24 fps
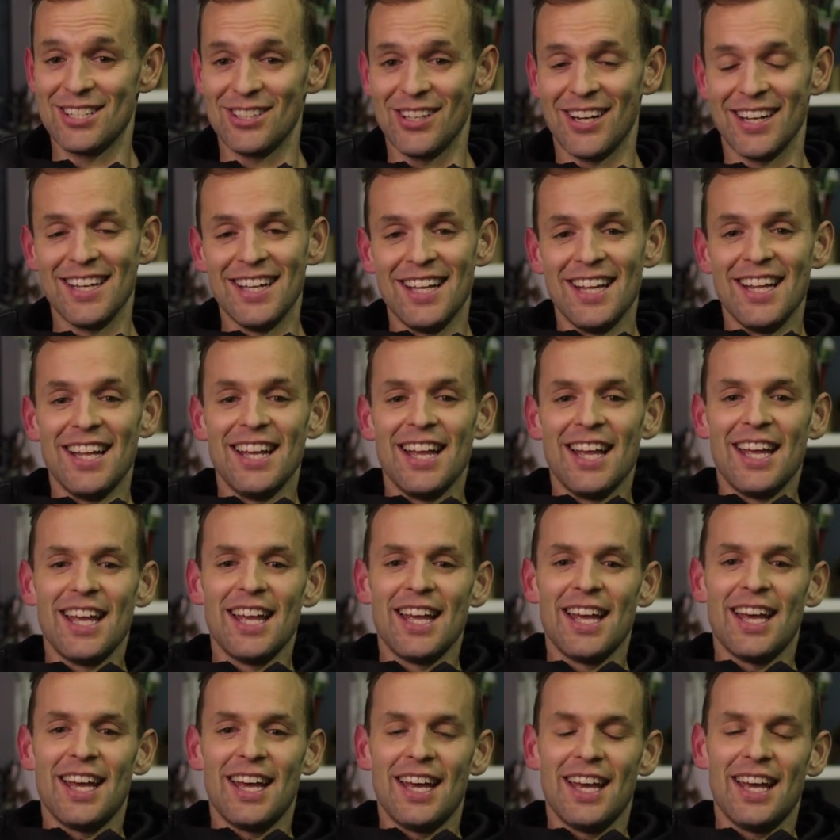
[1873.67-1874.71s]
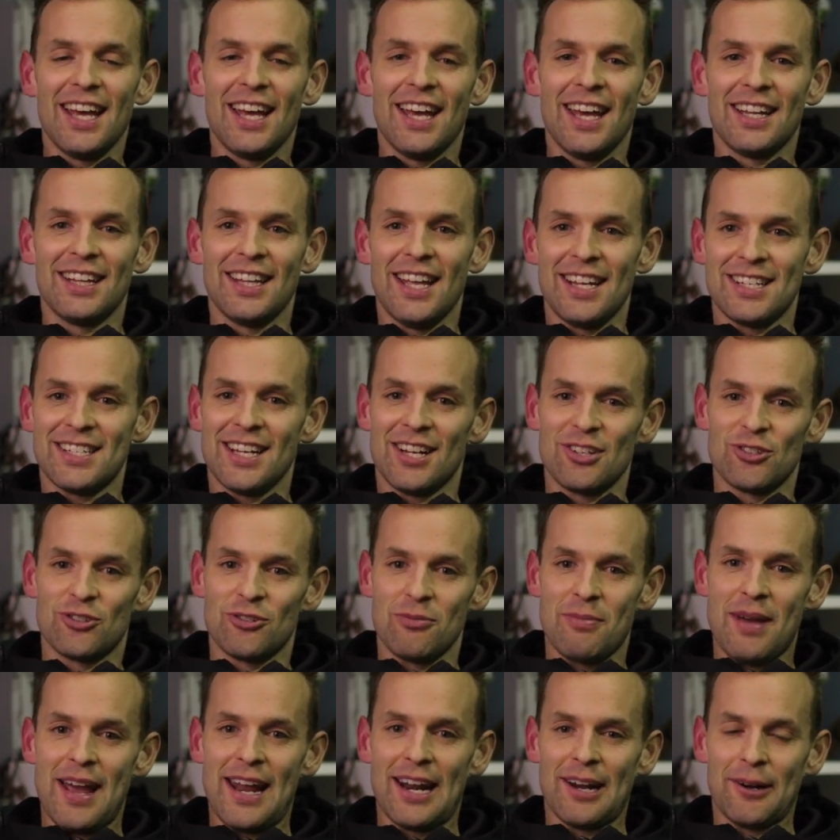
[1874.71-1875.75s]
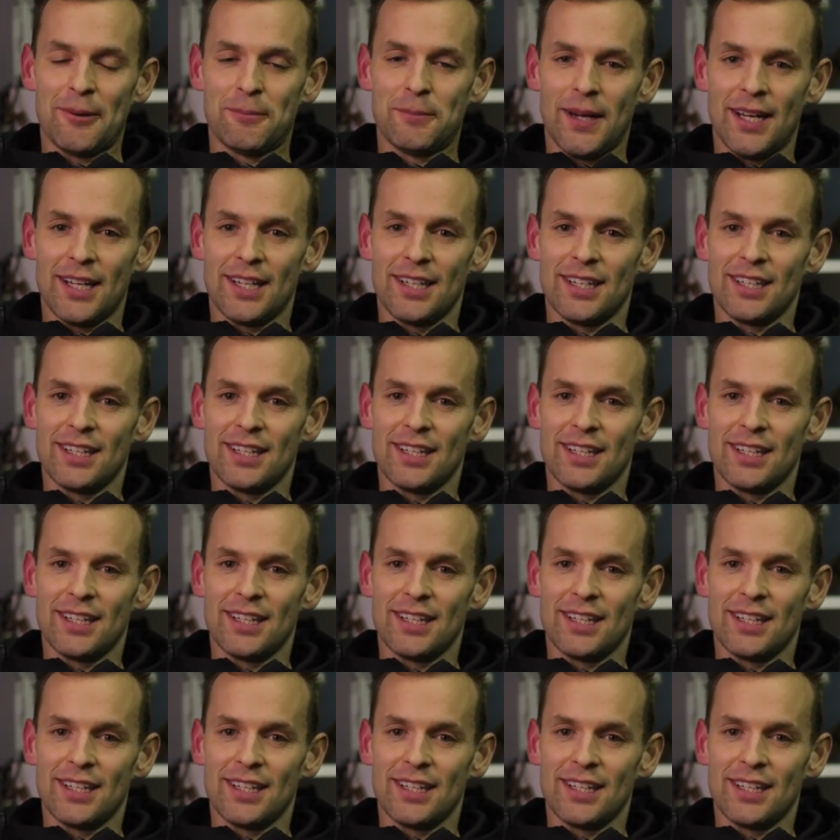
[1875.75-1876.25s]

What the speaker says: like, and that sounds dramatic, but